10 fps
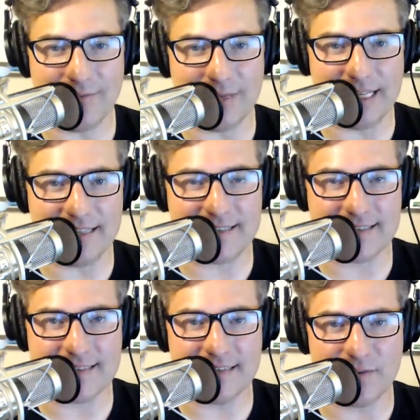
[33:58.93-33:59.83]
and
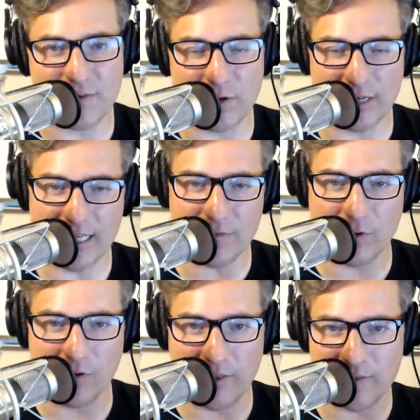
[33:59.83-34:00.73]
if you're
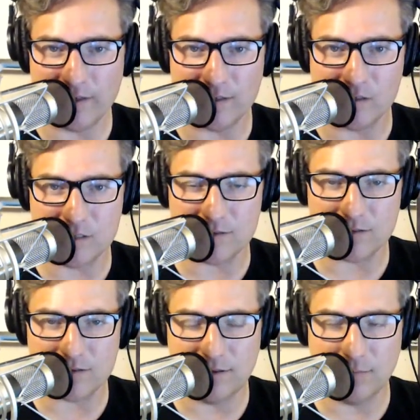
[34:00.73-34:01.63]
evil, then there's the